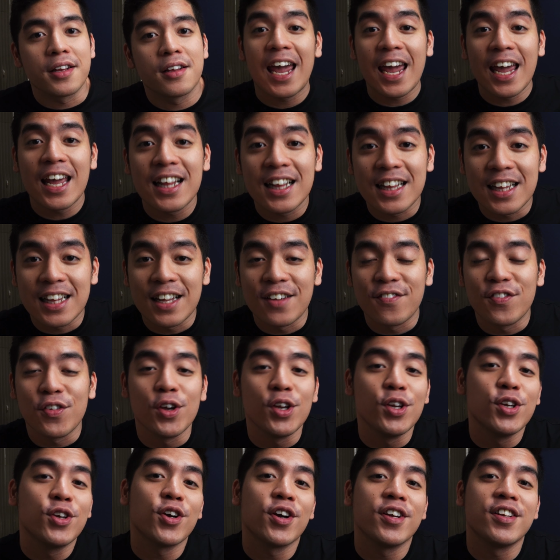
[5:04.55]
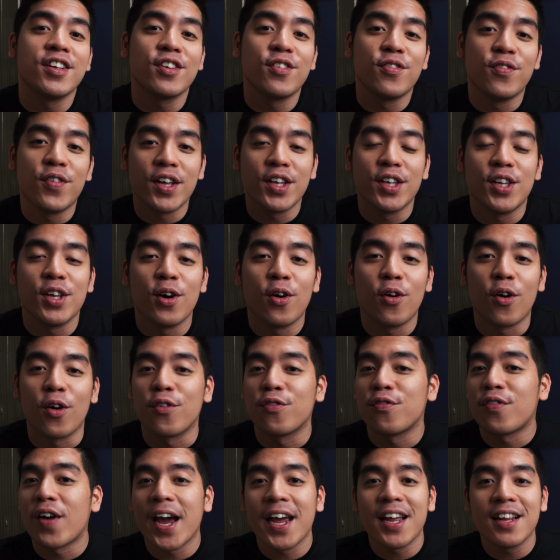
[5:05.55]
And if you enjoyed this video or
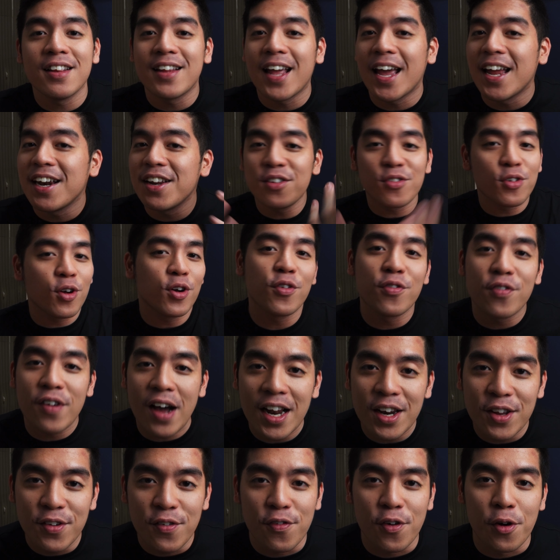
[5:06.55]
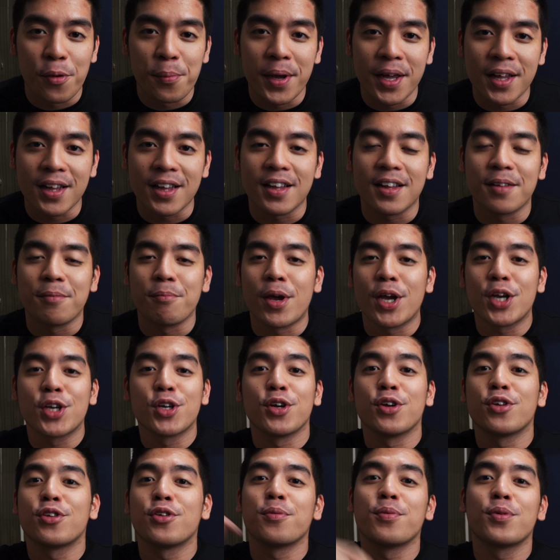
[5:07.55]
find any sort of value from it, make
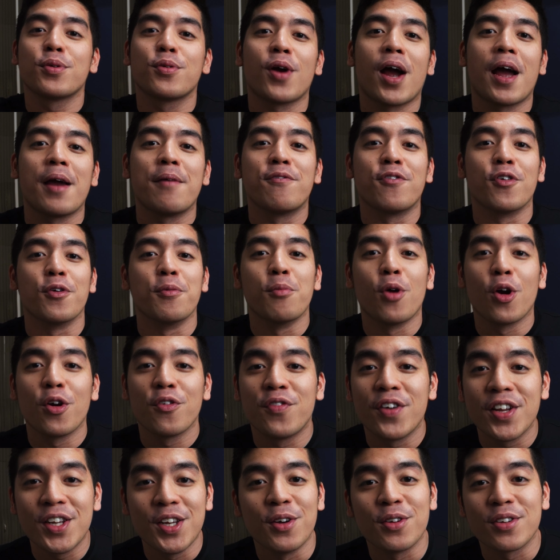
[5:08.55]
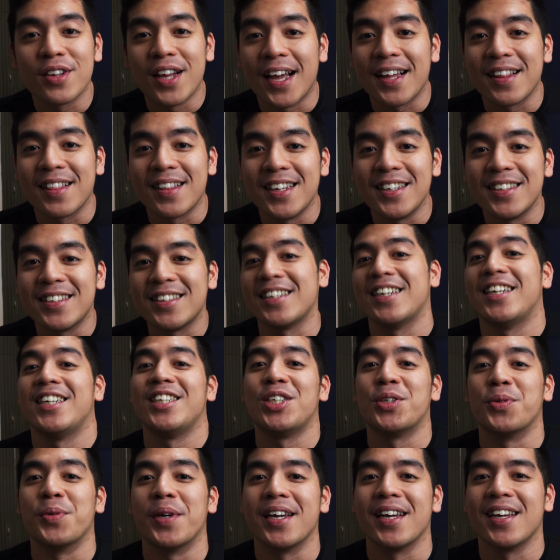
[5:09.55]
sure you subscribe for more videos like these
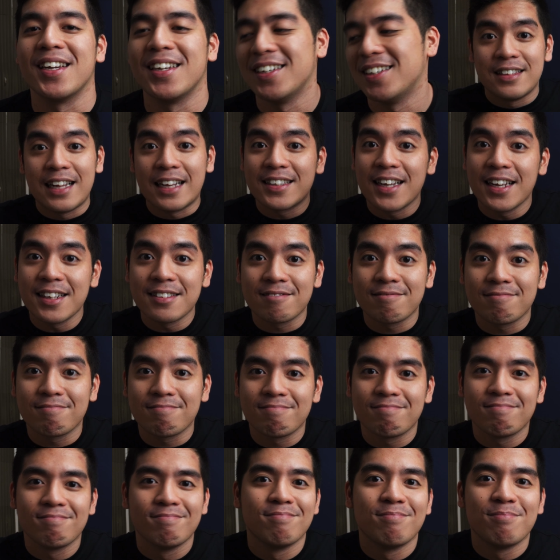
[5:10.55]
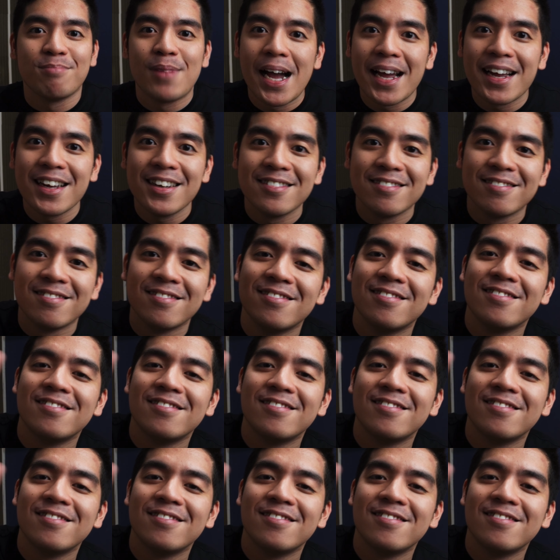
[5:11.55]
each week. That's it! Bye!